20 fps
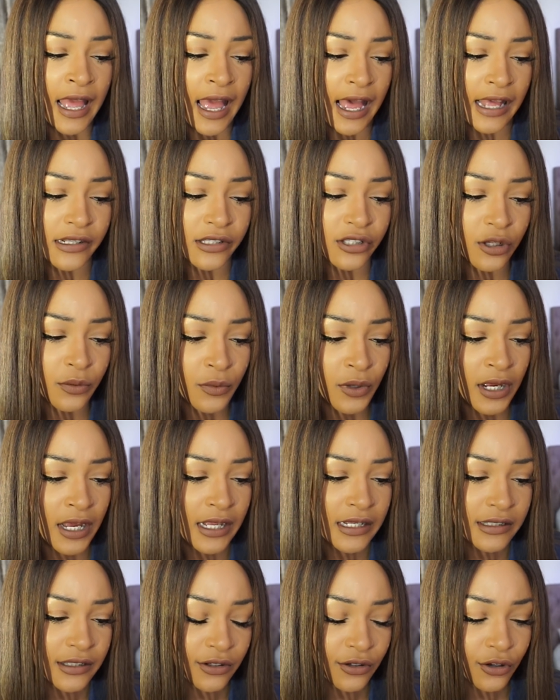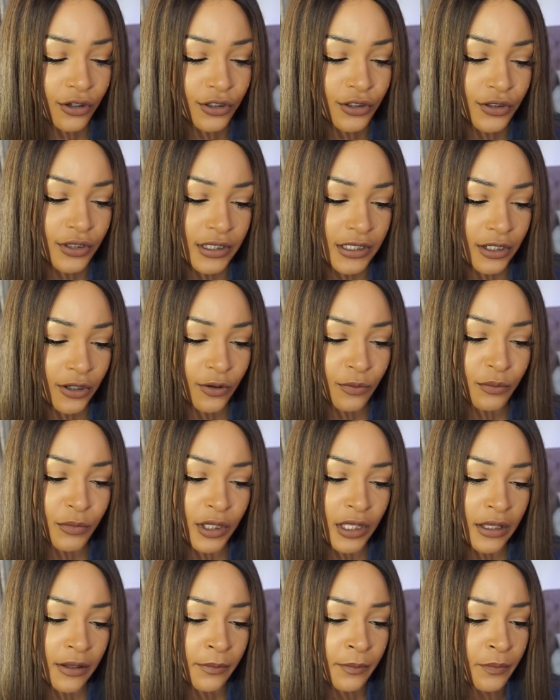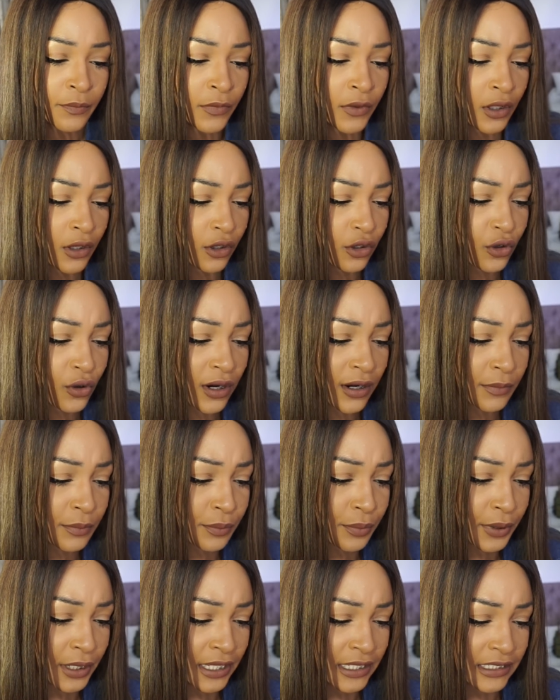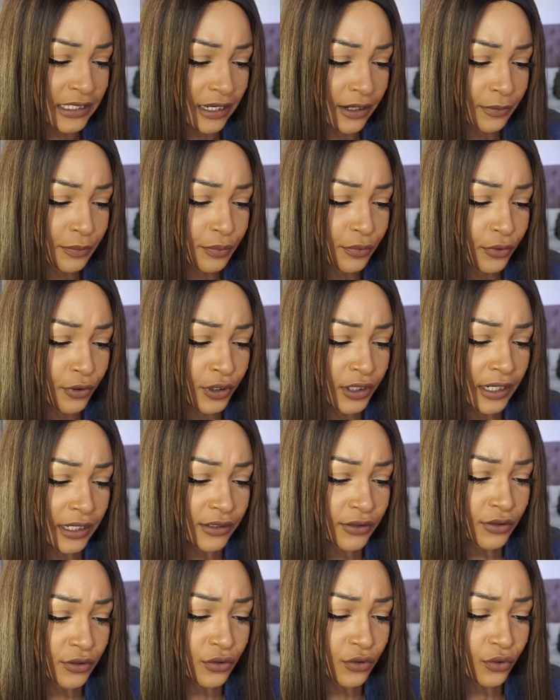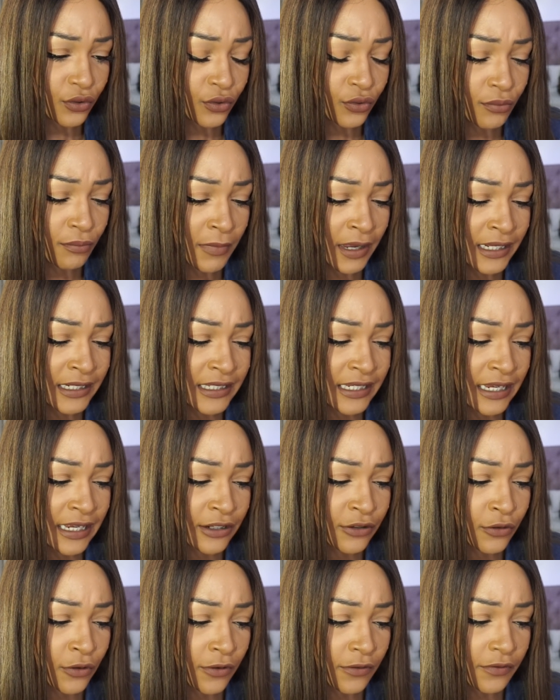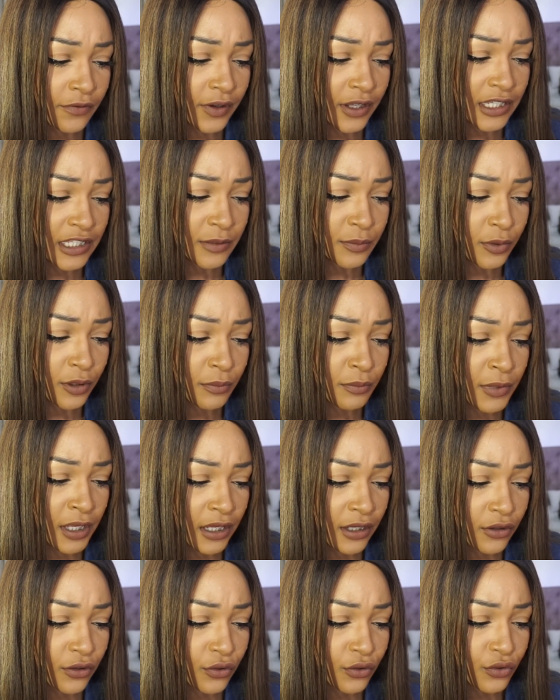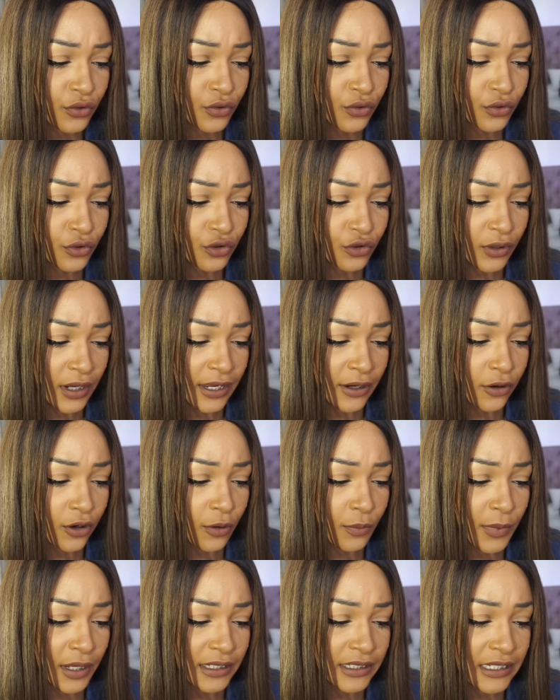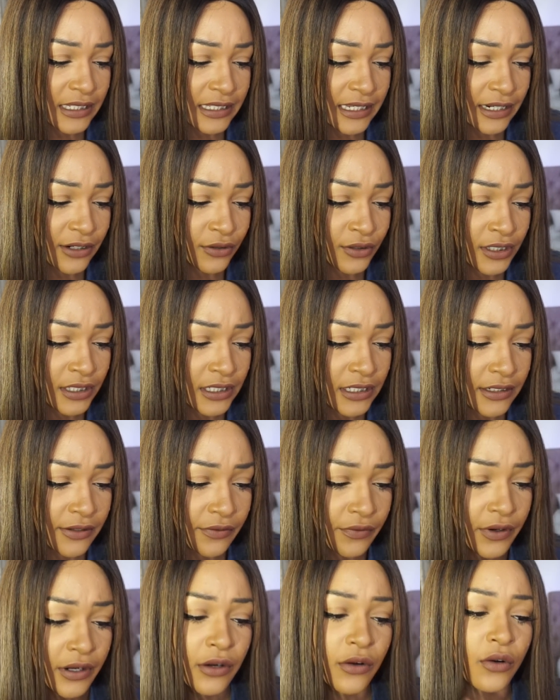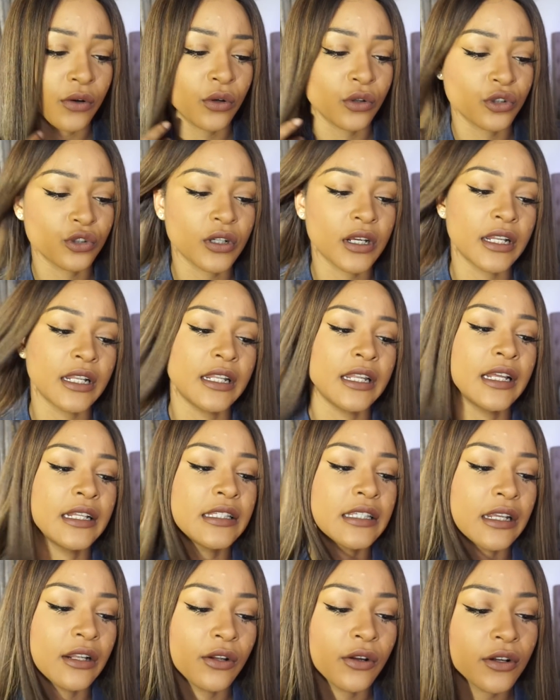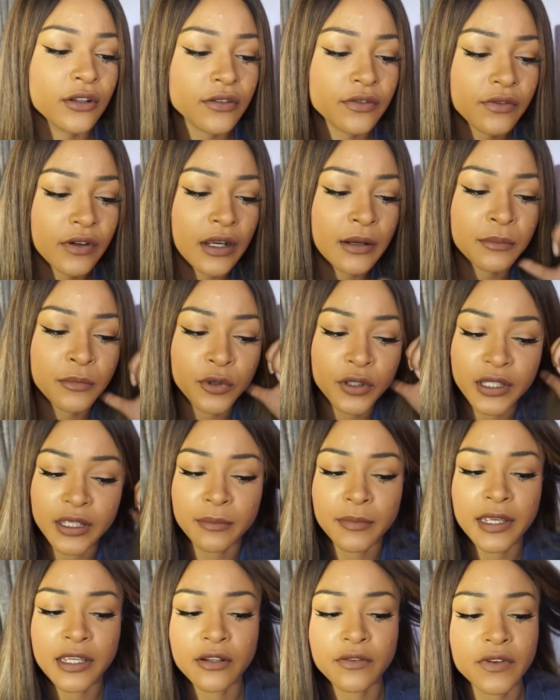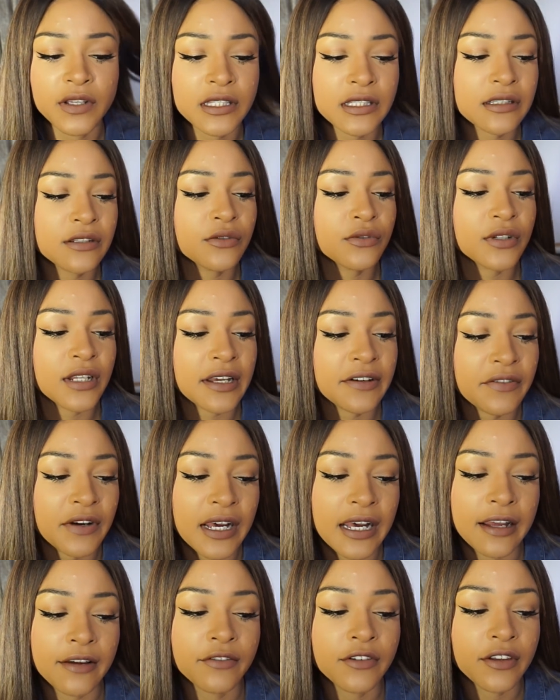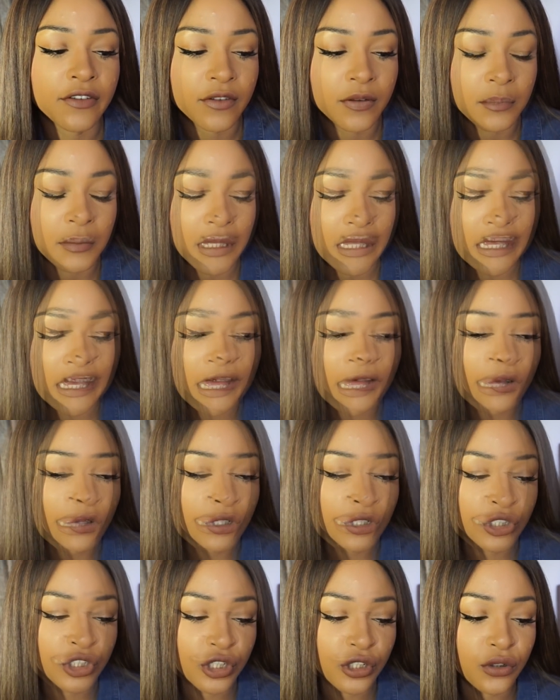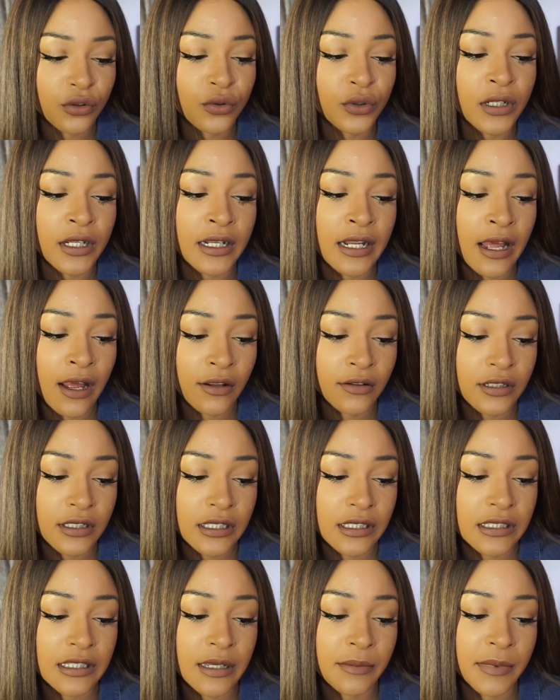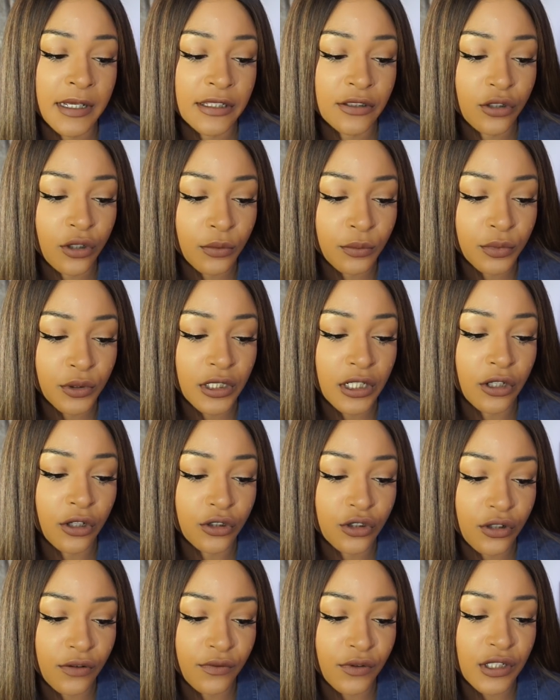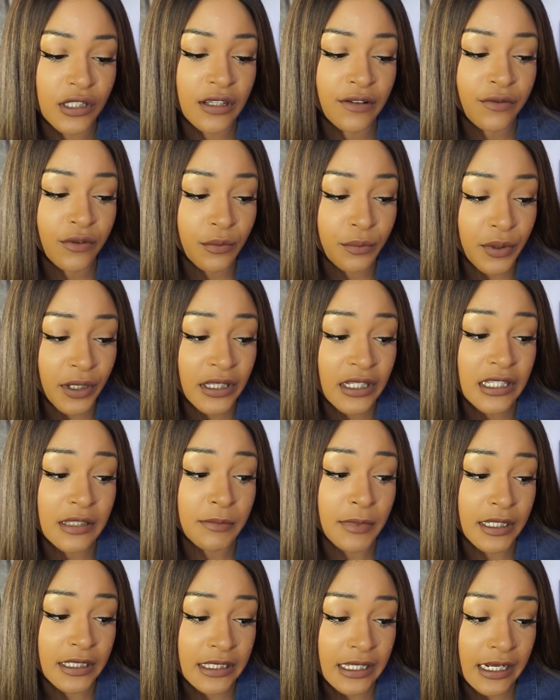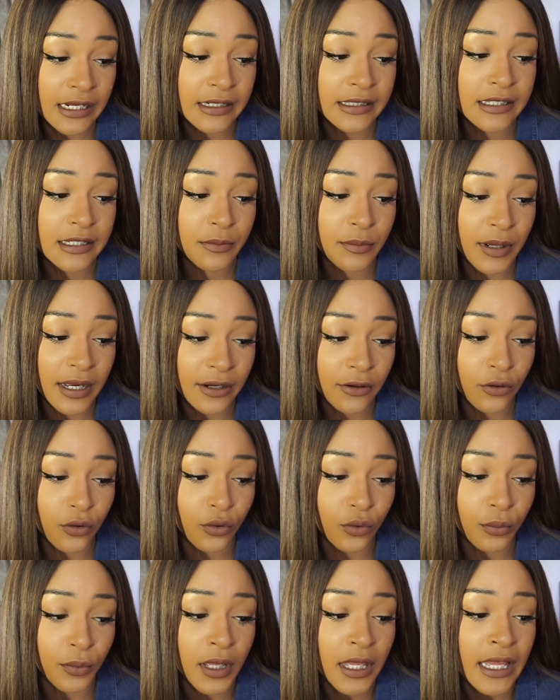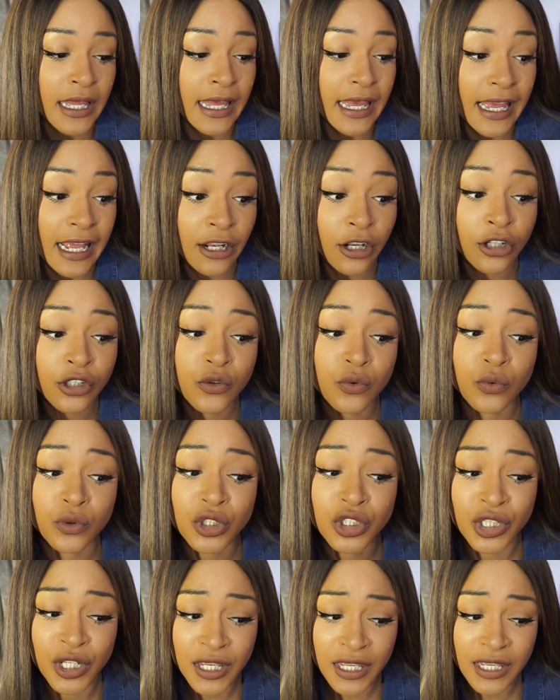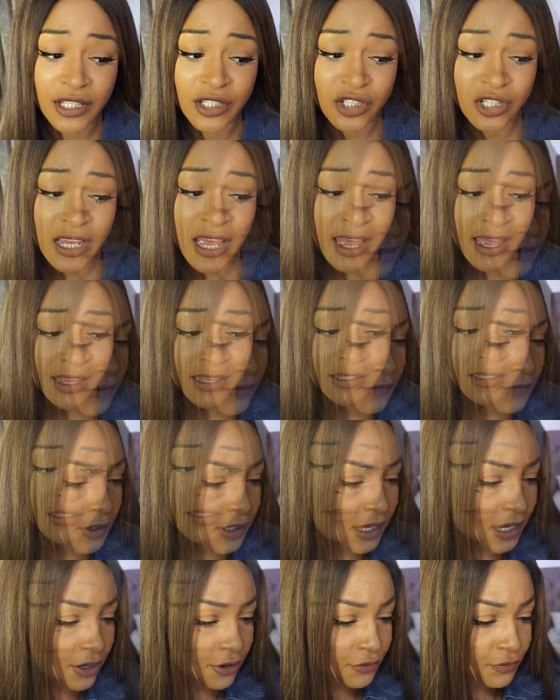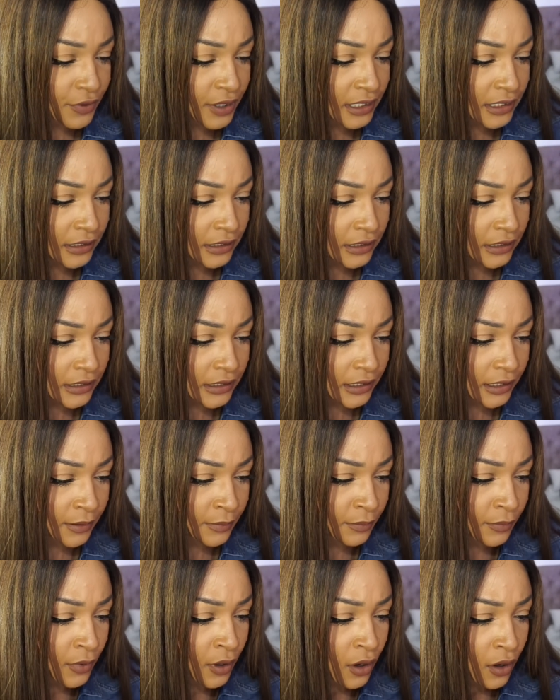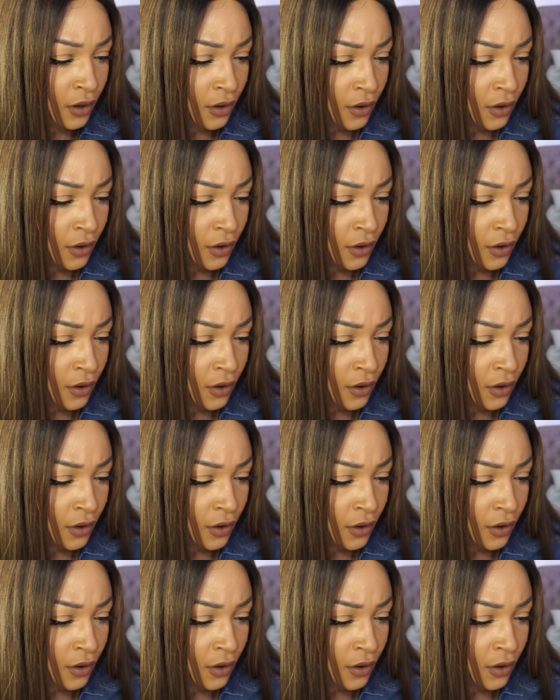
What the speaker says: And someone has the guts to tell me, you are based abroad and so. My dear, no offense, but make you two try come. At least I don't see different culture and learnt a lot far more than my university could ever have given me. That knowledge alone and how the system has humbled a lot of us, if you bring this mentality back home, a lot will change. Yes, forget racism.